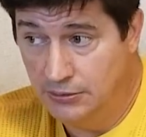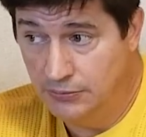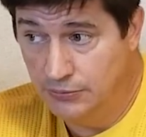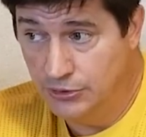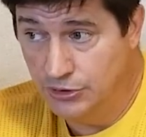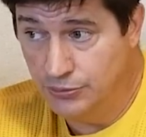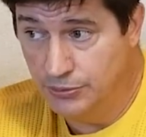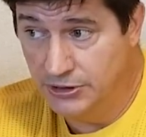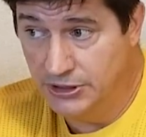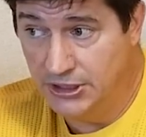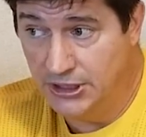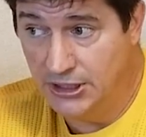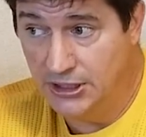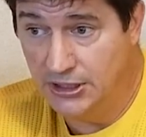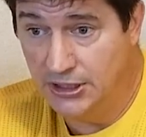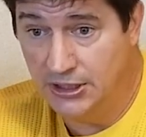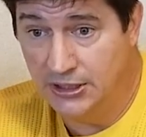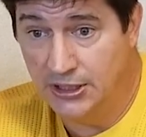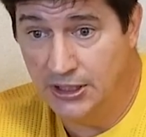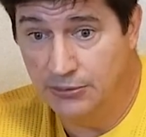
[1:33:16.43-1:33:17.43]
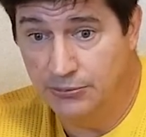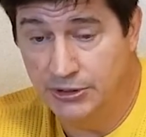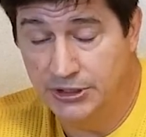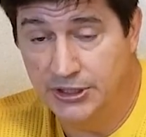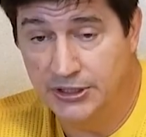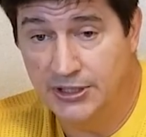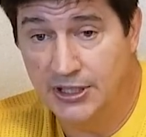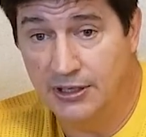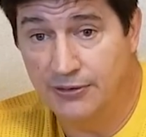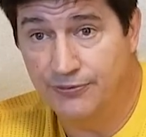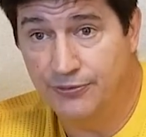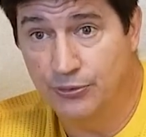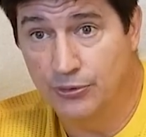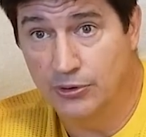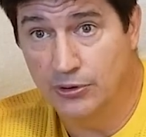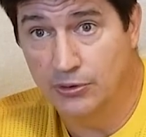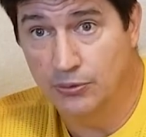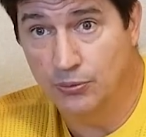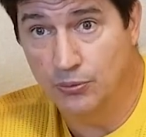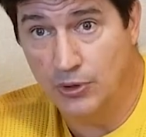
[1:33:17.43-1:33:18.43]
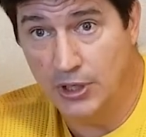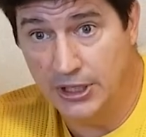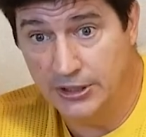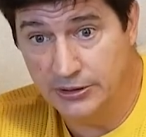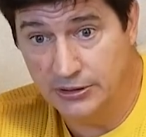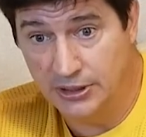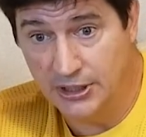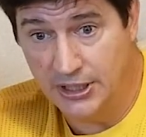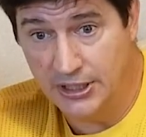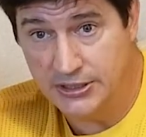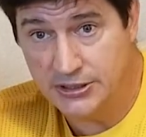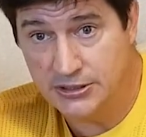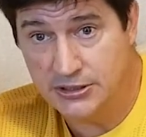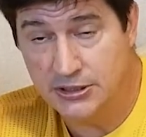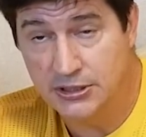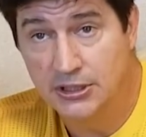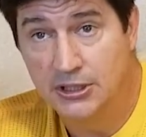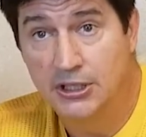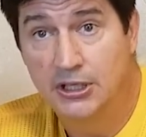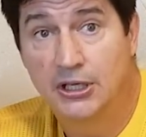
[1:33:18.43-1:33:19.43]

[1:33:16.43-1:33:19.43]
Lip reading: which we did, and then we did that for Wanderlust,